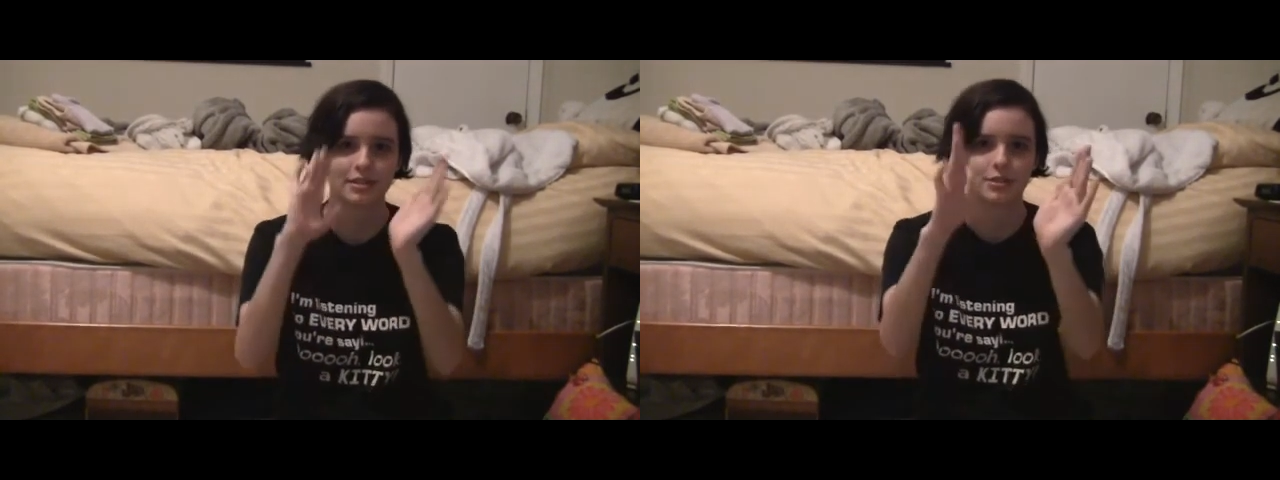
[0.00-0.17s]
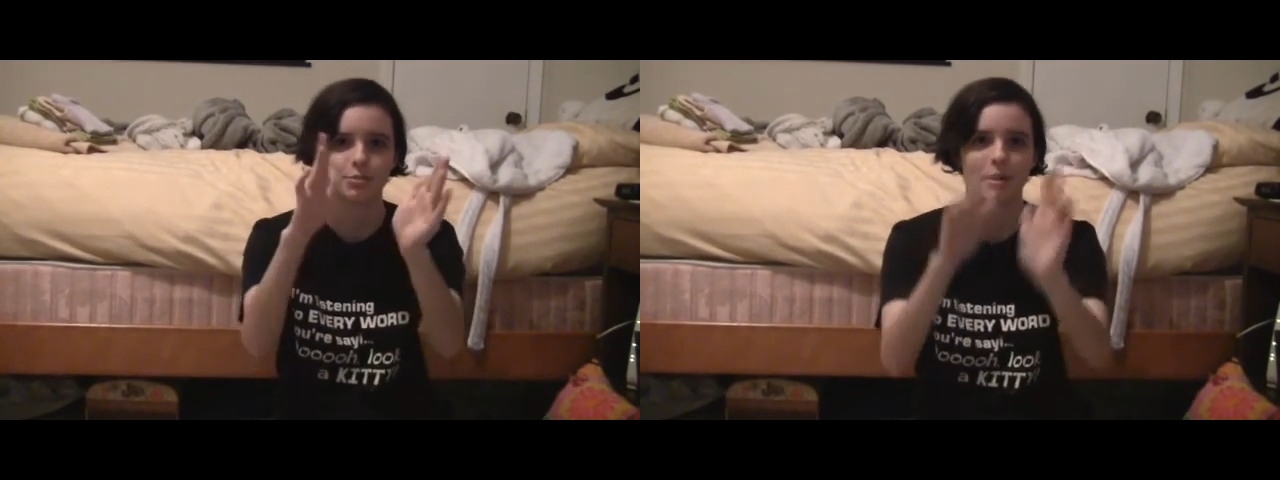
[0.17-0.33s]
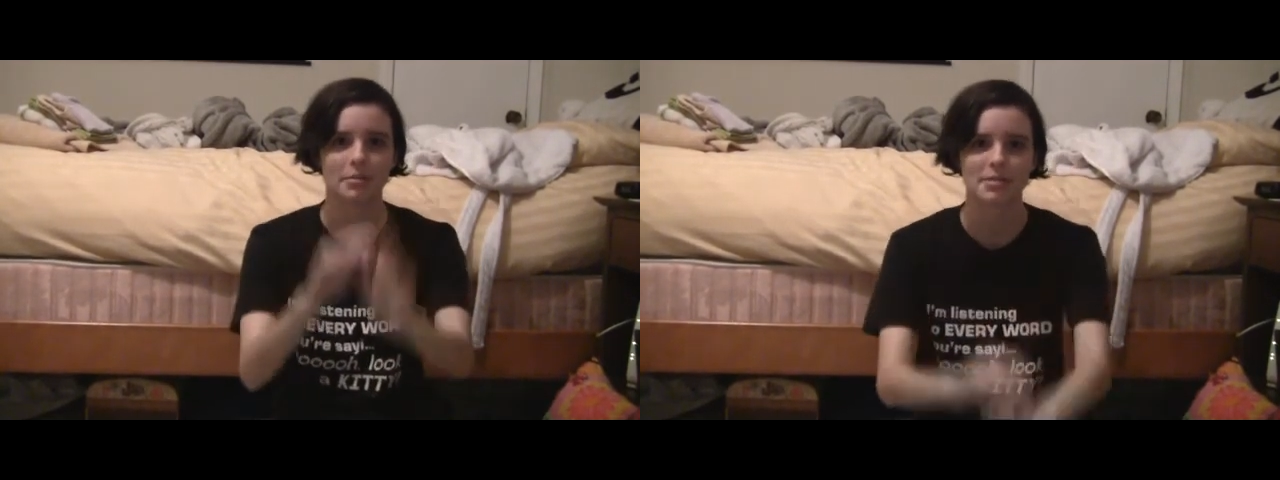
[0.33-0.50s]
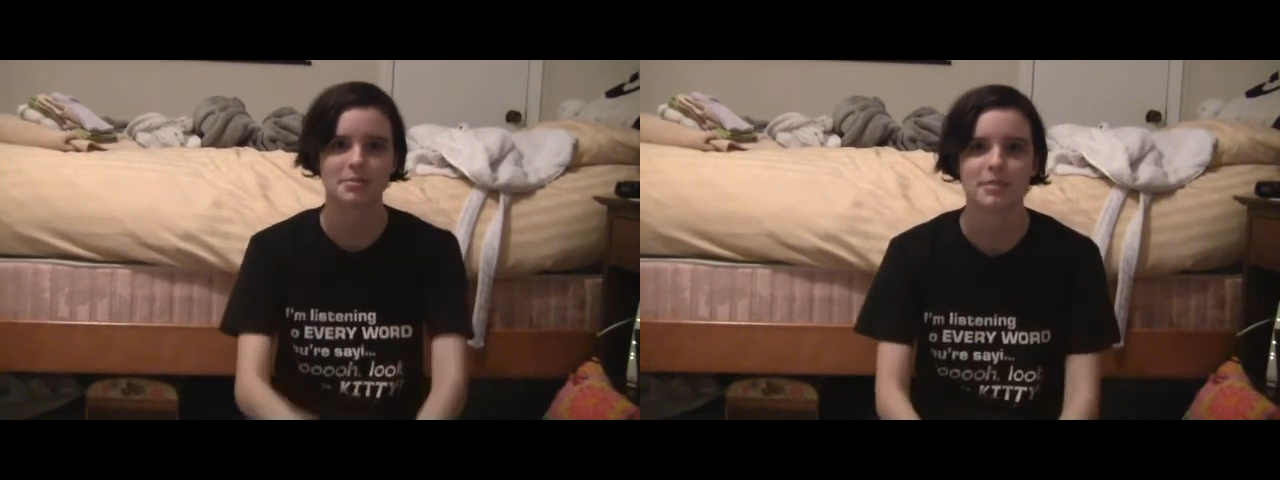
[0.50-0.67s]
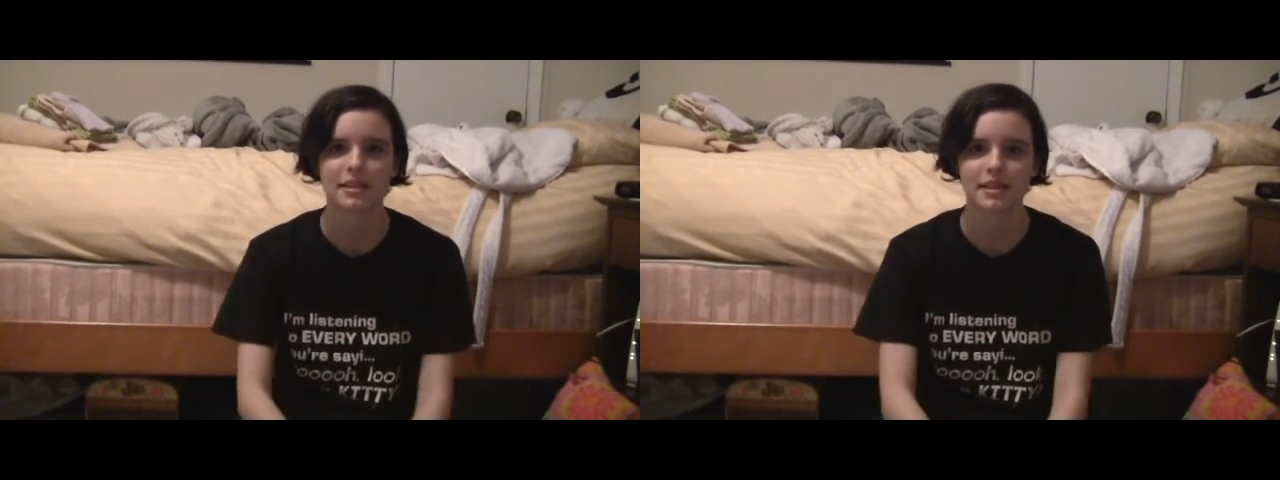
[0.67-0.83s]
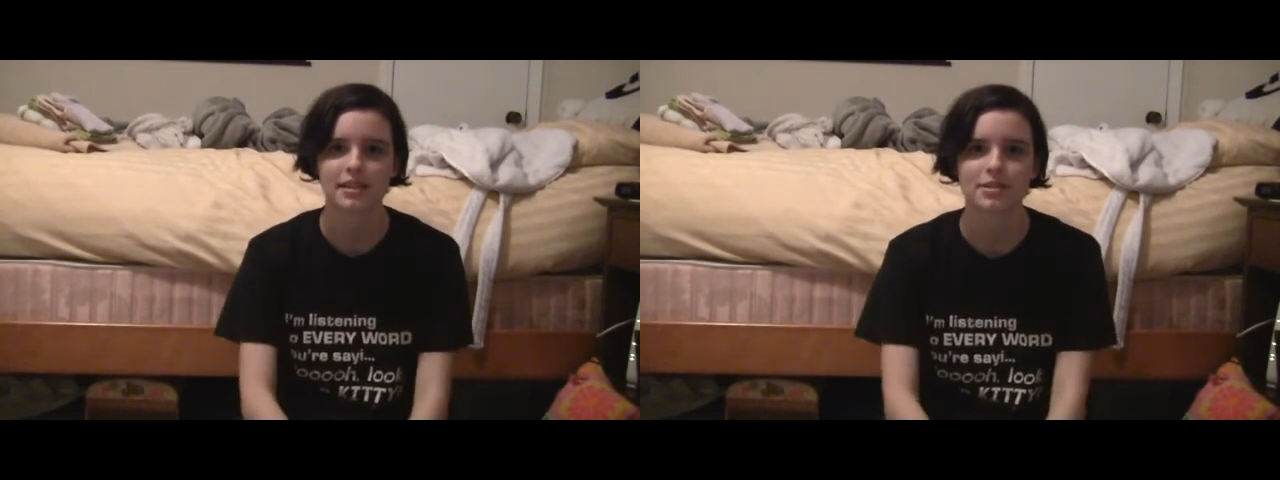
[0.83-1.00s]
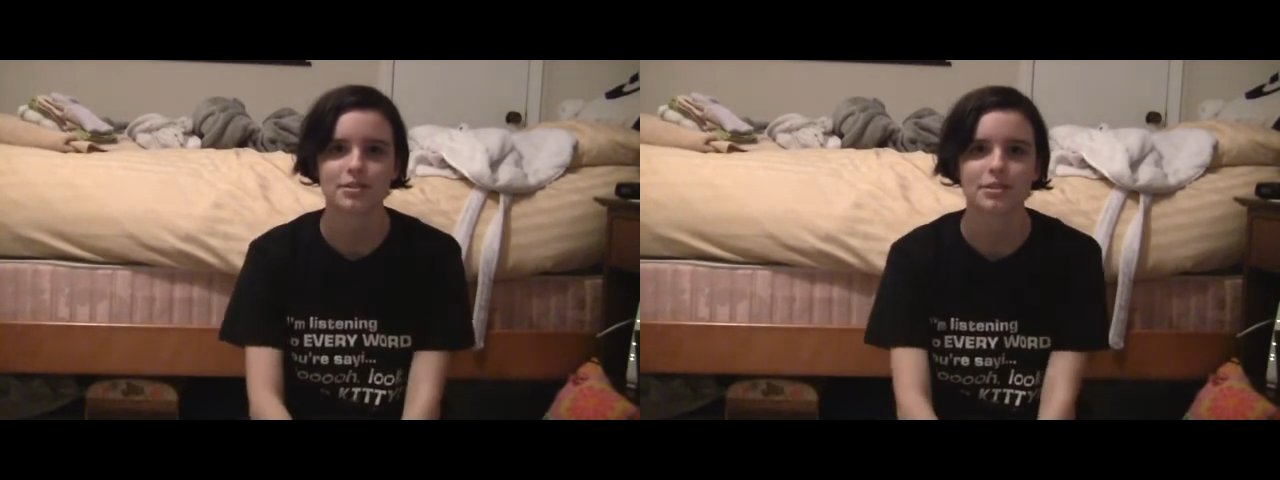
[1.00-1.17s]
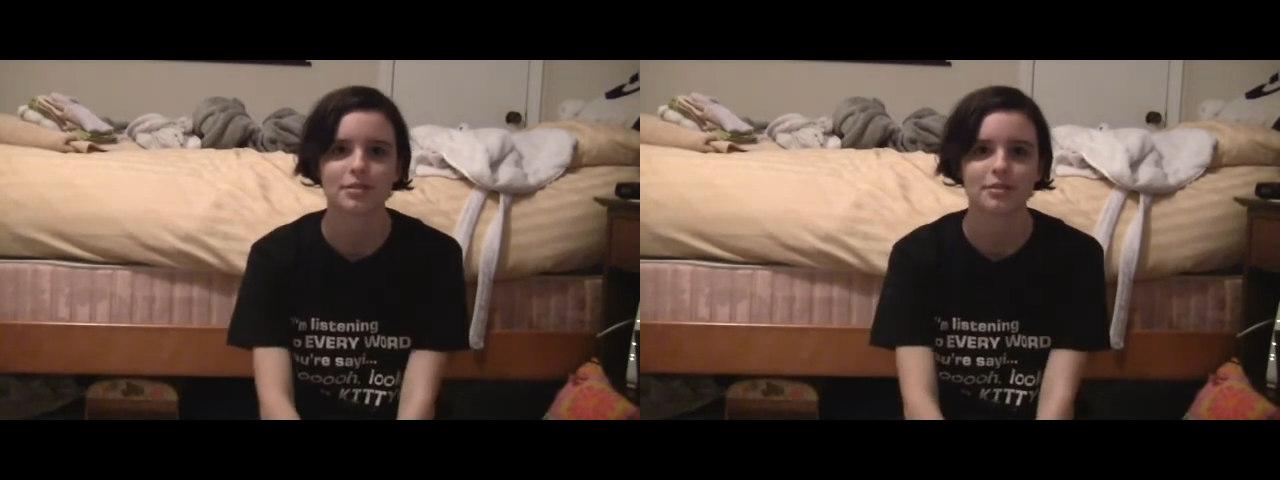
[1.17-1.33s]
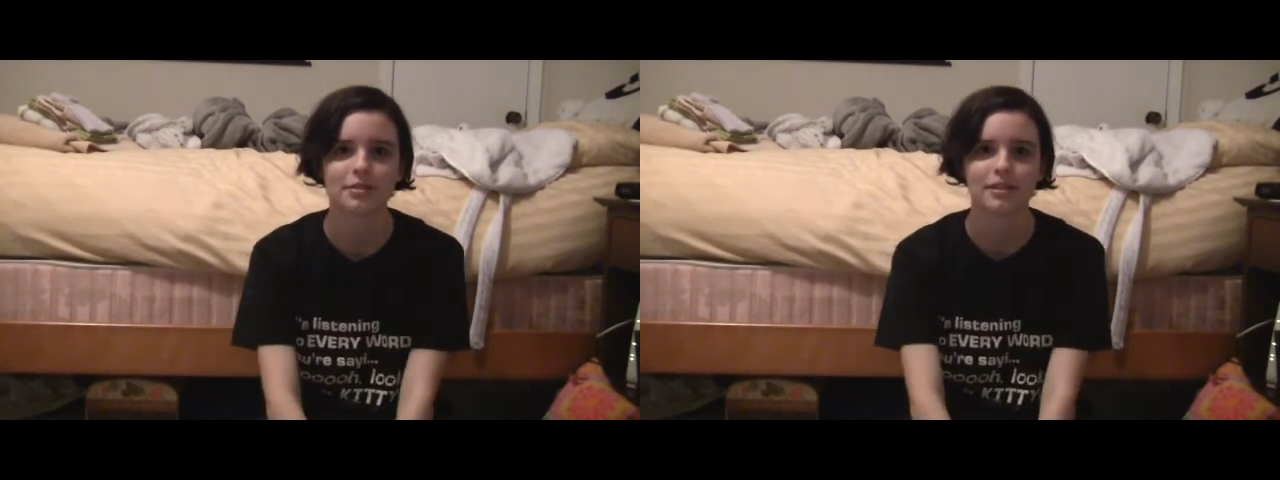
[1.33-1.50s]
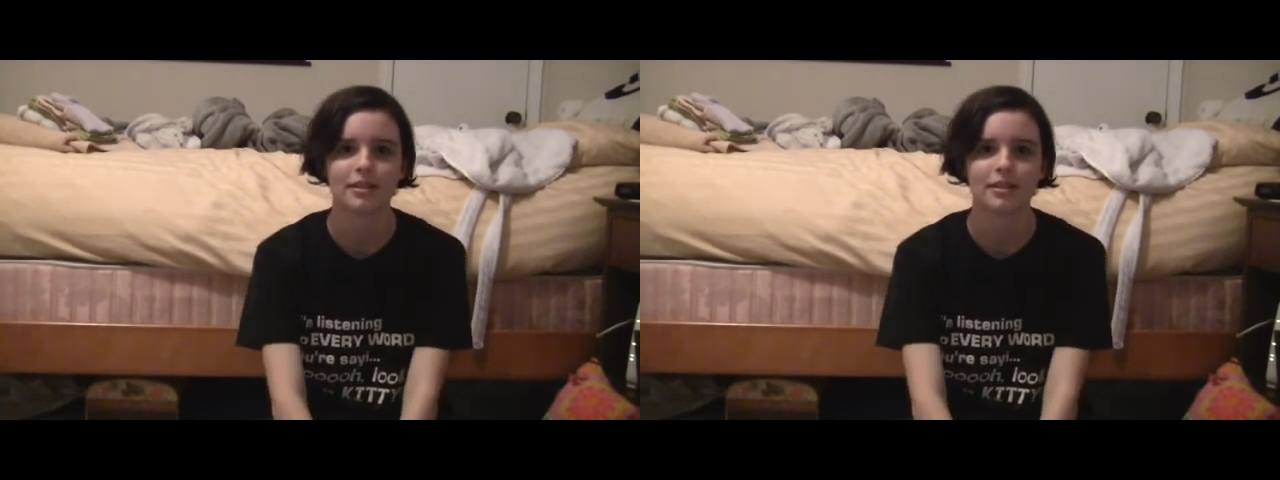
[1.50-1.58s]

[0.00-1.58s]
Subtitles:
is what I'm speaking to.